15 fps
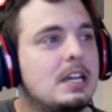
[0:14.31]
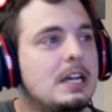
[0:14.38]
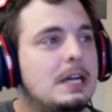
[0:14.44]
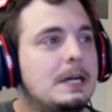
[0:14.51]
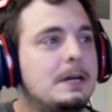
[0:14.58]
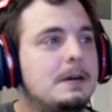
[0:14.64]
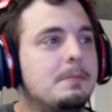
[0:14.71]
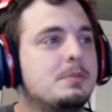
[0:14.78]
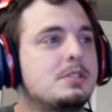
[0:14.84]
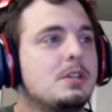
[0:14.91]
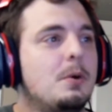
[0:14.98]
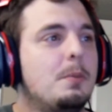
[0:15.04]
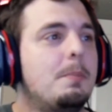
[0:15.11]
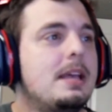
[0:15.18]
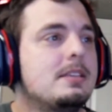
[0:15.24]
Um,
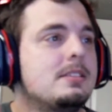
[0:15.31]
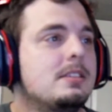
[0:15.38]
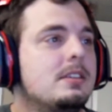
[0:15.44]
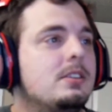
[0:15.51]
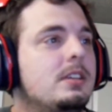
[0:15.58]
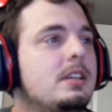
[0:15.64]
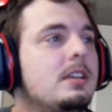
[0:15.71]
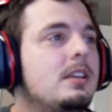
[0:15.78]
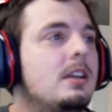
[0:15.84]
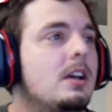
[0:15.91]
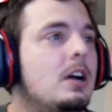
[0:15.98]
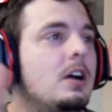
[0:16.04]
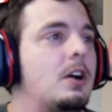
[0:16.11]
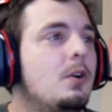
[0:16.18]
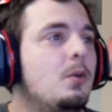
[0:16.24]
so basically, uh,